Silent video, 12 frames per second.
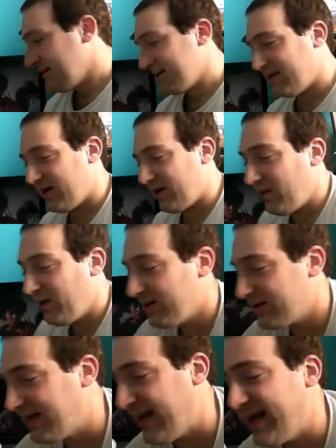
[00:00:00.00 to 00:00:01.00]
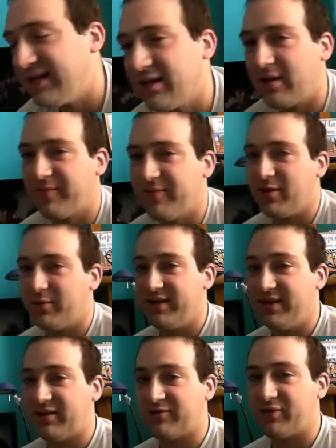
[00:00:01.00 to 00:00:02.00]
So, today's our film
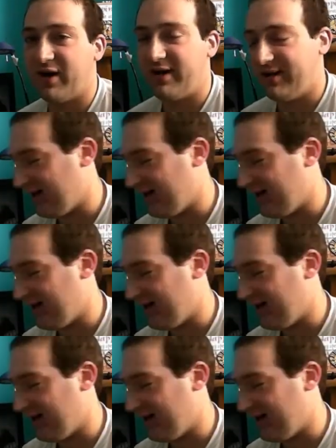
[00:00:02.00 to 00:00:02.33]
is Fright